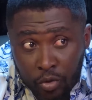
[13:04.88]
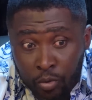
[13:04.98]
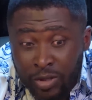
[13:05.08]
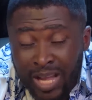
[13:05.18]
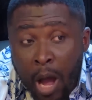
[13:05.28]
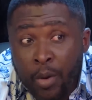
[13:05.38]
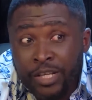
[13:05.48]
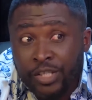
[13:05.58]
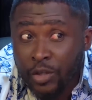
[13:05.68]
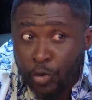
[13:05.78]
No matter how
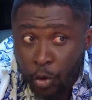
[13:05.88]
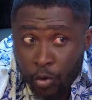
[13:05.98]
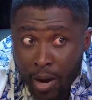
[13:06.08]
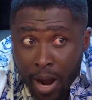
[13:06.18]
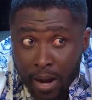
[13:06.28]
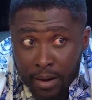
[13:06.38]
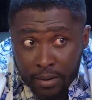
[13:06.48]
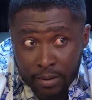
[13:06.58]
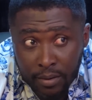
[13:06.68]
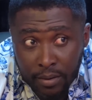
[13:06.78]
insecure you are,
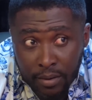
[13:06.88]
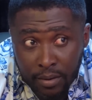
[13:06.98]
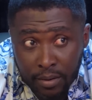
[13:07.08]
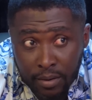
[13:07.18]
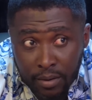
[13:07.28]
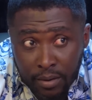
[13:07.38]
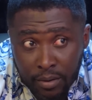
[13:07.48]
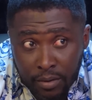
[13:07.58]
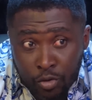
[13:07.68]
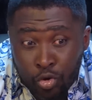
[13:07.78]

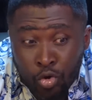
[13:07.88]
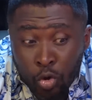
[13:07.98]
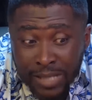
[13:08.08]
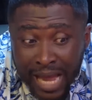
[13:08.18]
do not